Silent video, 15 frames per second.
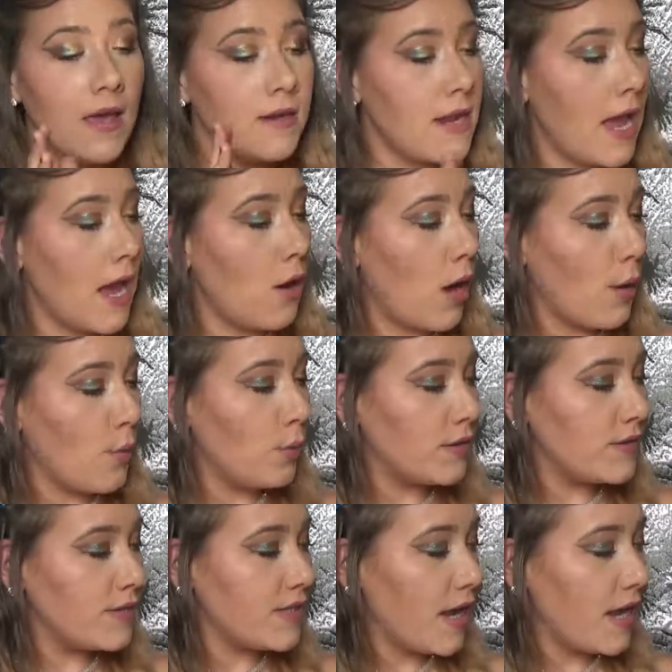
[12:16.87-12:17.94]
Now, I
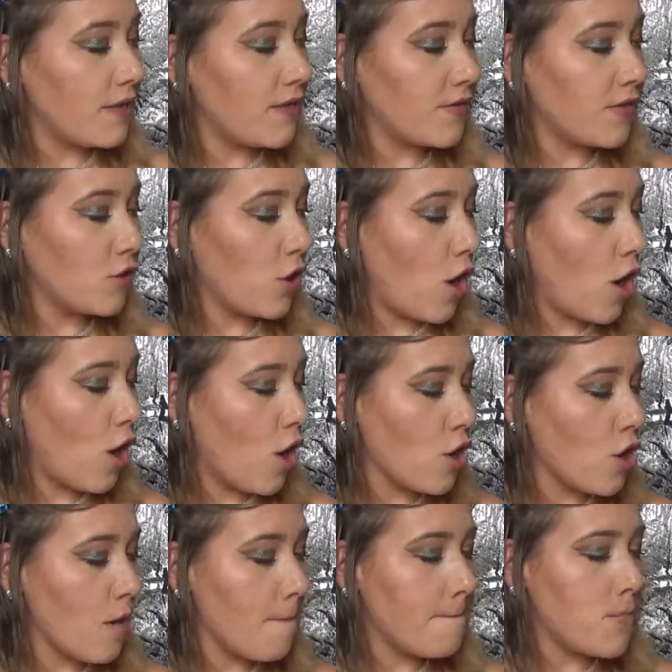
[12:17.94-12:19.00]
will say that there
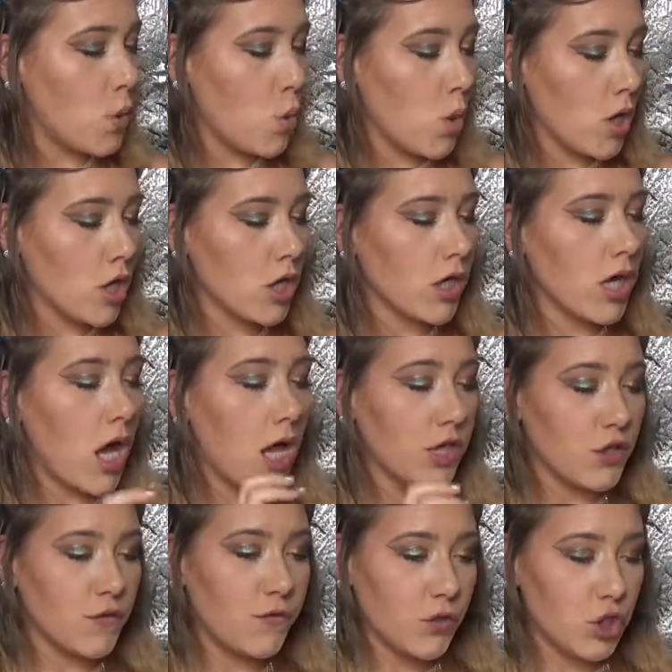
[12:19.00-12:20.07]
are more
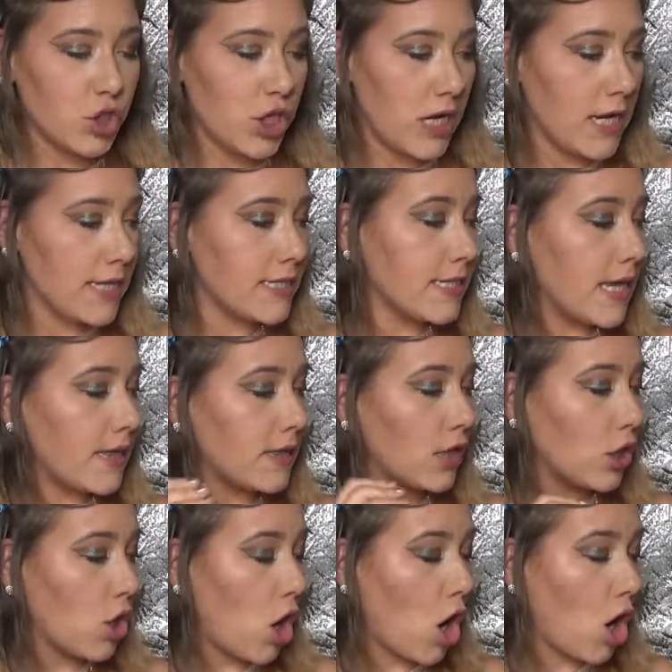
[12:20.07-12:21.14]
colorful shades than
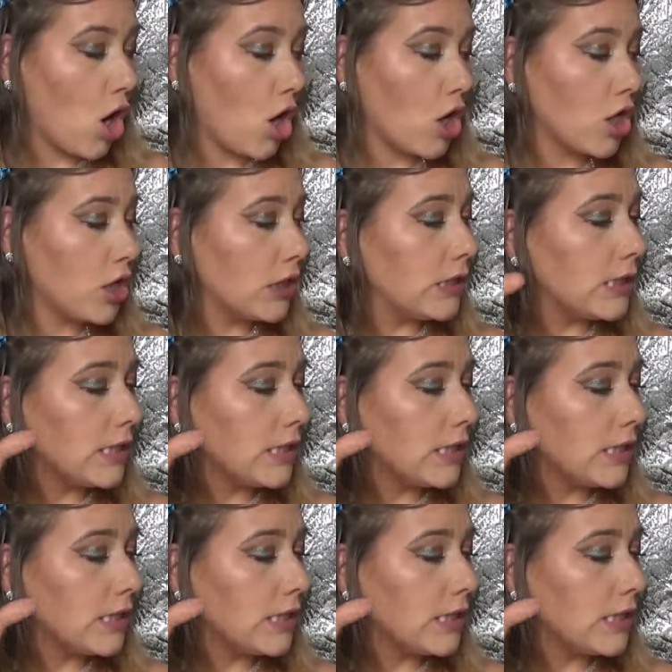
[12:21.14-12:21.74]
there are,